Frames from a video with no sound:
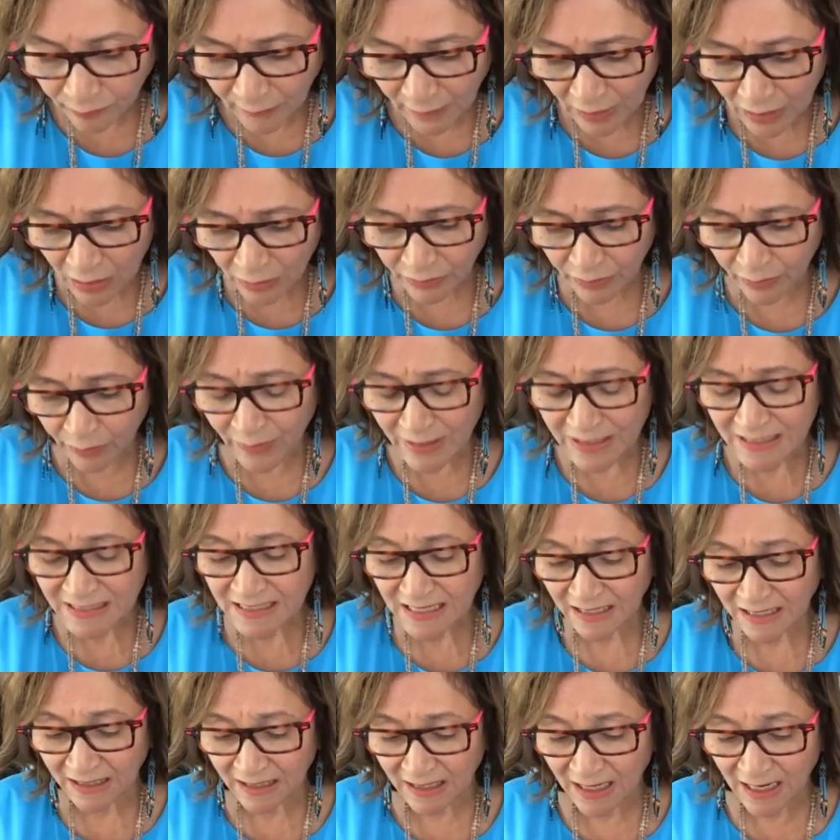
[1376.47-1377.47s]
hold on one
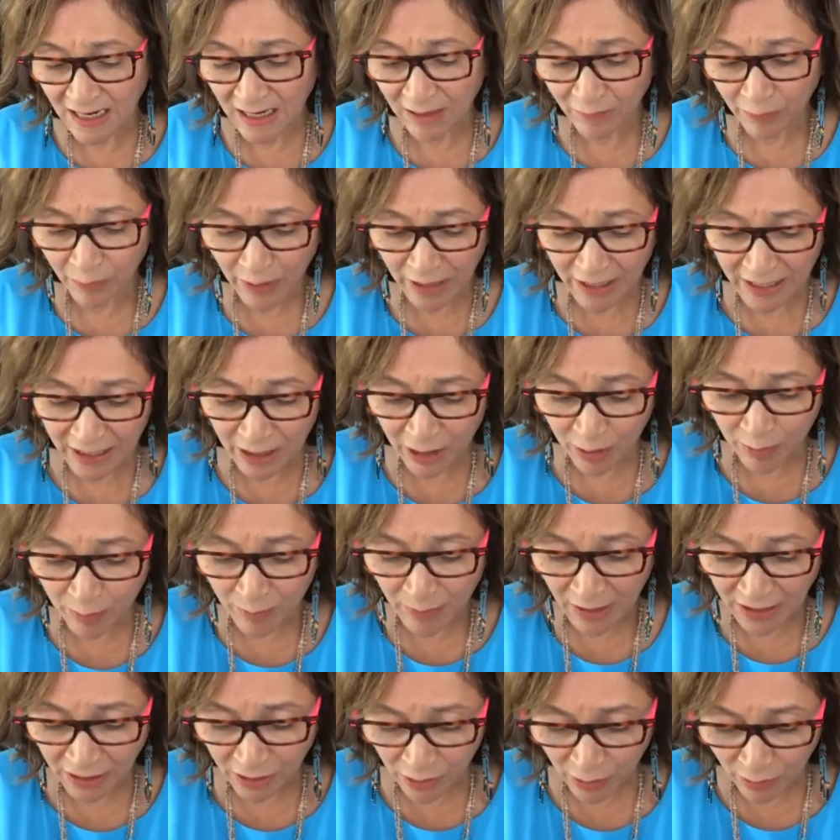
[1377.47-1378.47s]
second, I have it right here in
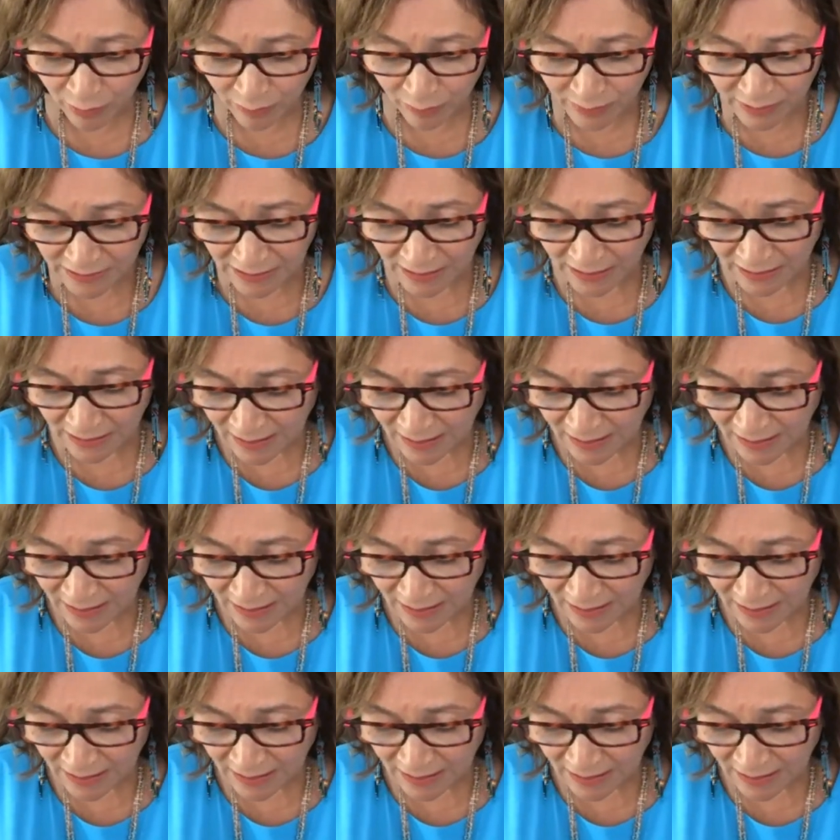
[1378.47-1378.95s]
my notes.